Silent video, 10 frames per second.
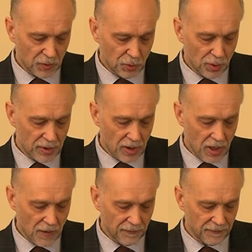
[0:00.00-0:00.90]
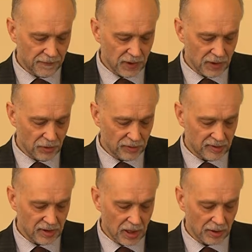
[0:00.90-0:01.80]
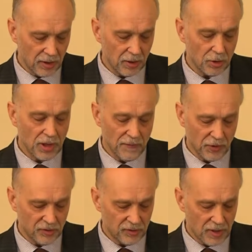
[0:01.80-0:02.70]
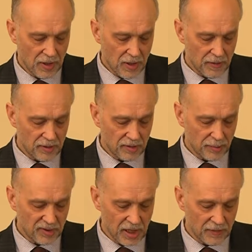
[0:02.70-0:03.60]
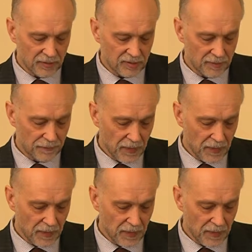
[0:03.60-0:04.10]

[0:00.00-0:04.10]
2.5 years younger on average than themselves,